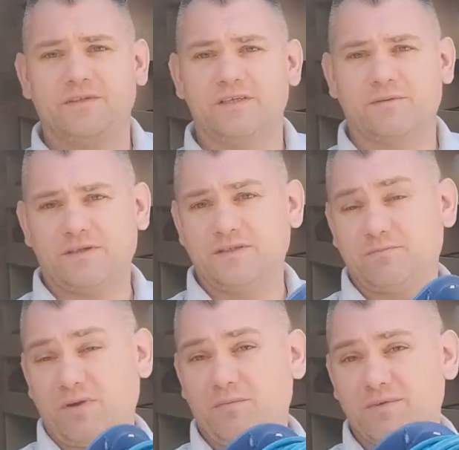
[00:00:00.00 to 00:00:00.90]
this one is
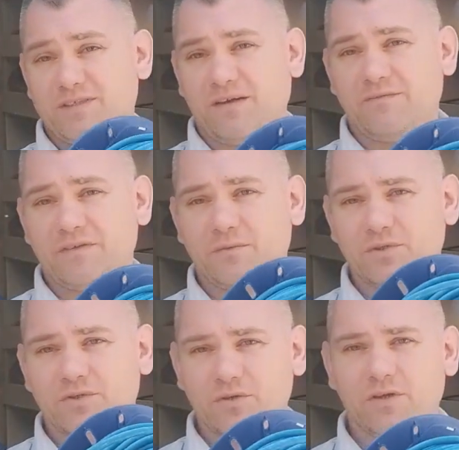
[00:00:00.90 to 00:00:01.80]
probably something
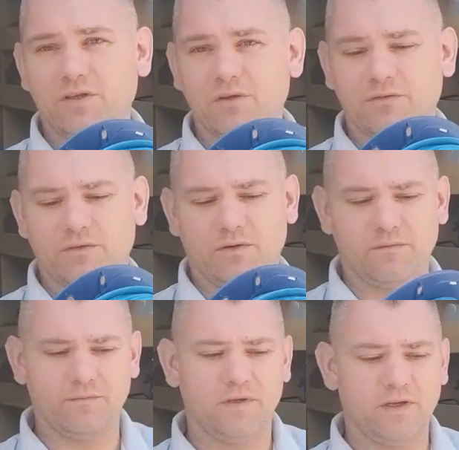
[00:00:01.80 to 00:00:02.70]
which you're going to look for.
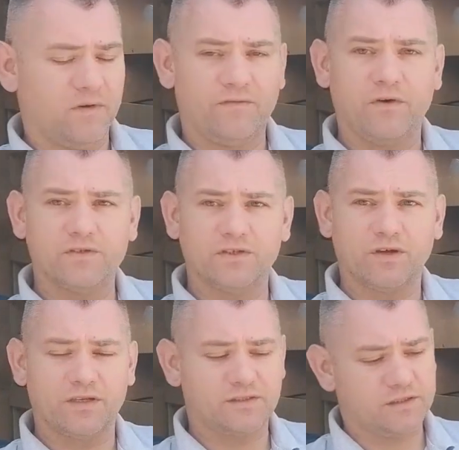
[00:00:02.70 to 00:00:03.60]
4
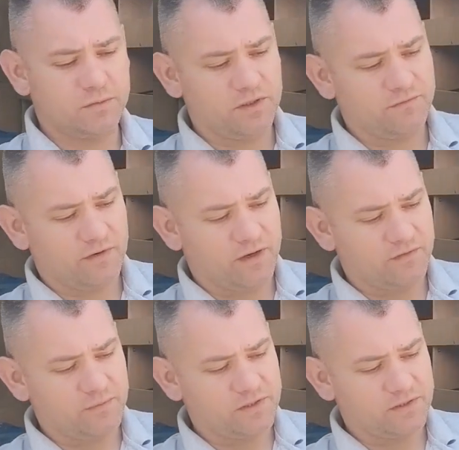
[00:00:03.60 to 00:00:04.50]
sockets,
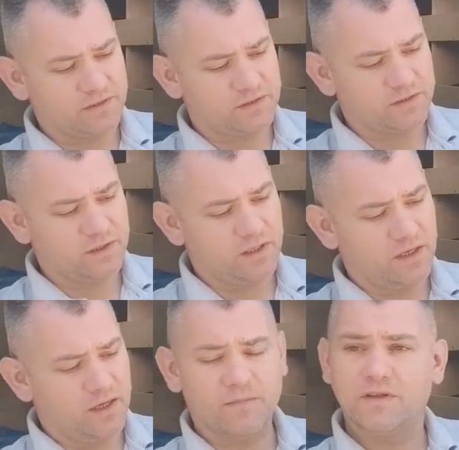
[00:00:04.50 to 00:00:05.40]
25 meters,
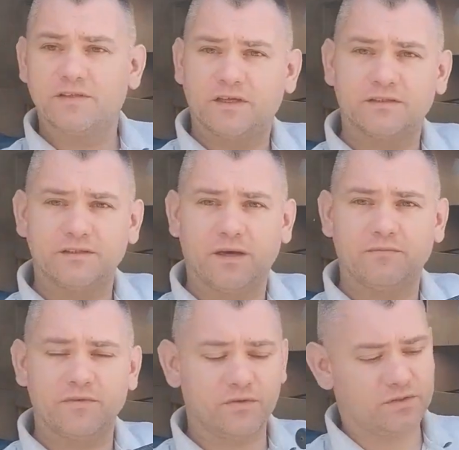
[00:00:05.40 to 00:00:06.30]
13
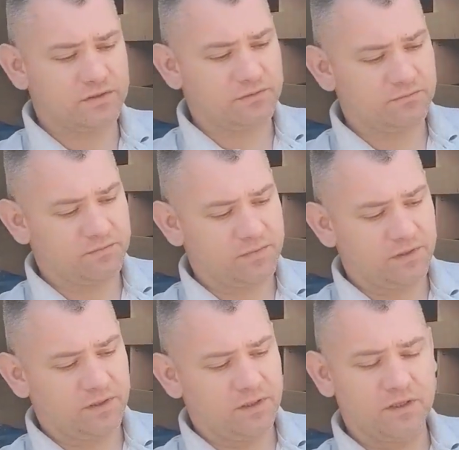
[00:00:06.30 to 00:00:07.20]
amp fuse,
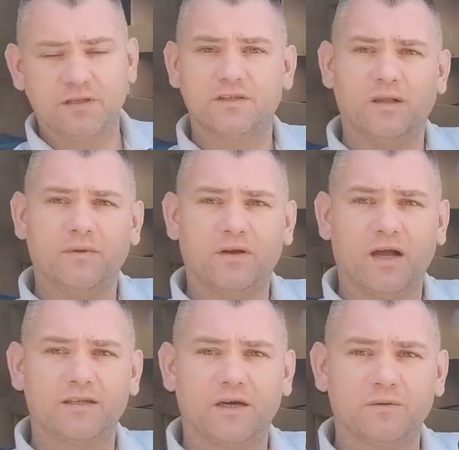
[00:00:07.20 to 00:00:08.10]
thermal
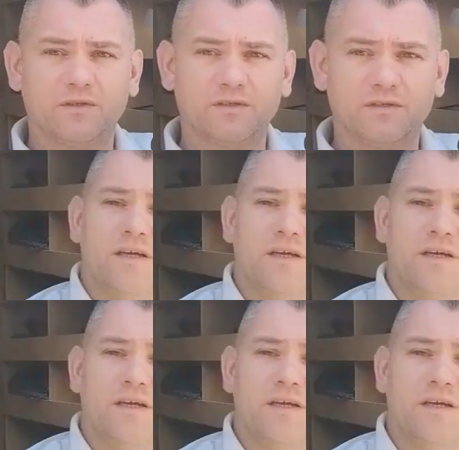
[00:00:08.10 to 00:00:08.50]
cutout.